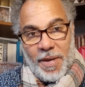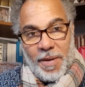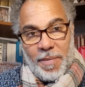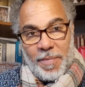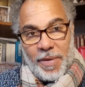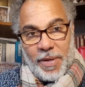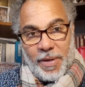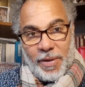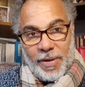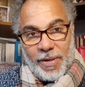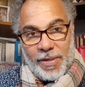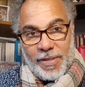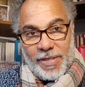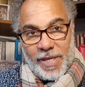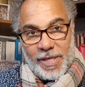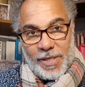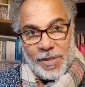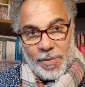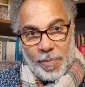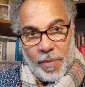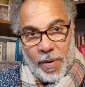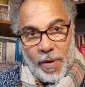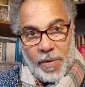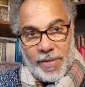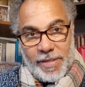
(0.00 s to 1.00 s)
because as
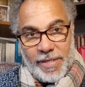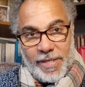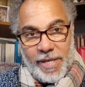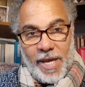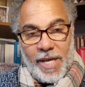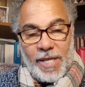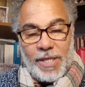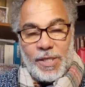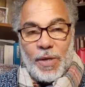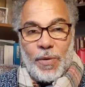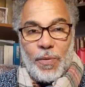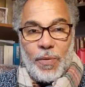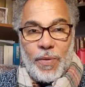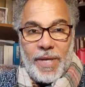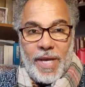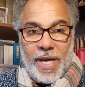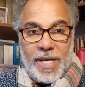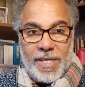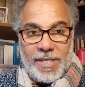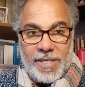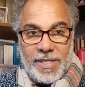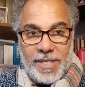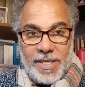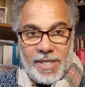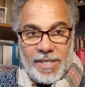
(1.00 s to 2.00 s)
Paul says, we are
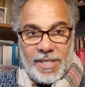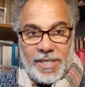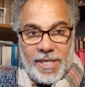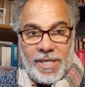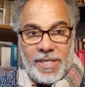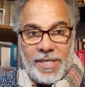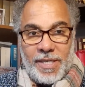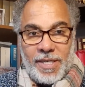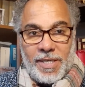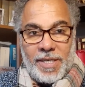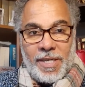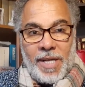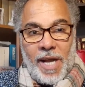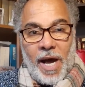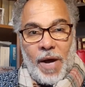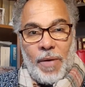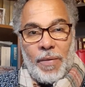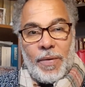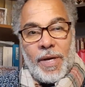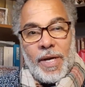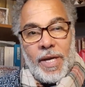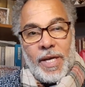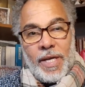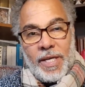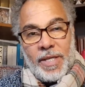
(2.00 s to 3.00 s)
seated now
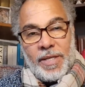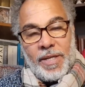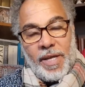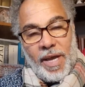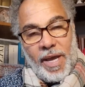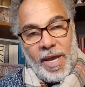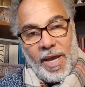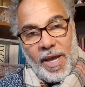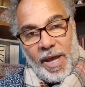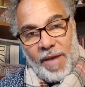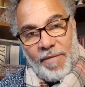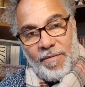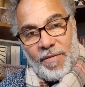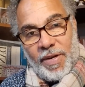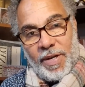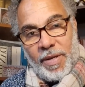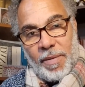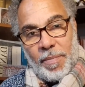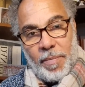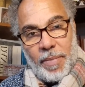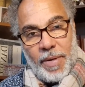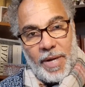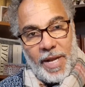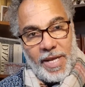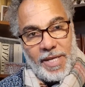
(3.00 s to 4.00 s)
in the heavenly
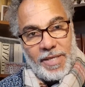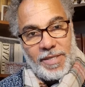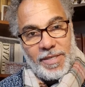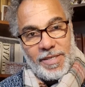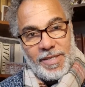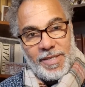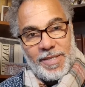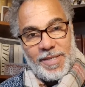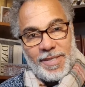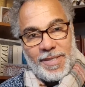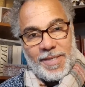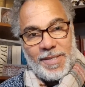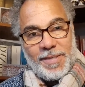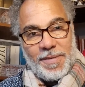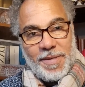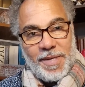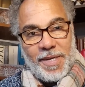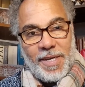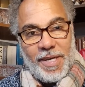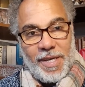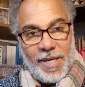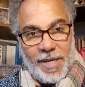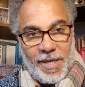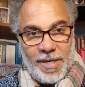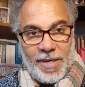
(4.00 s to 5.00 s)
places
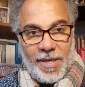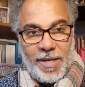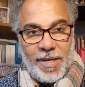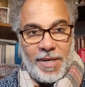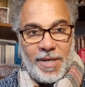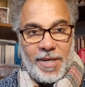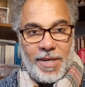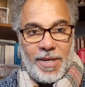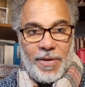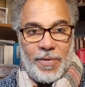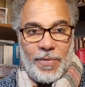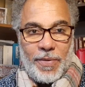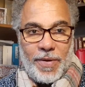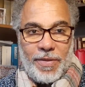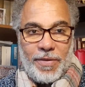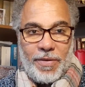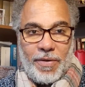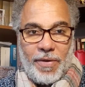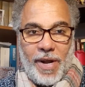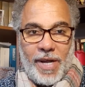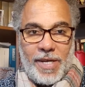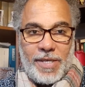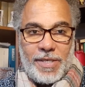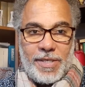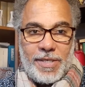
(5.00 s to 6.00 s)
in with
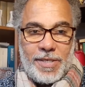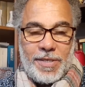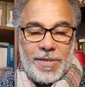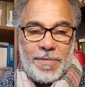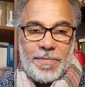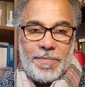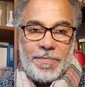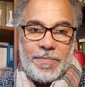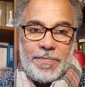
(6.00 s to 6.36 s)
Christ.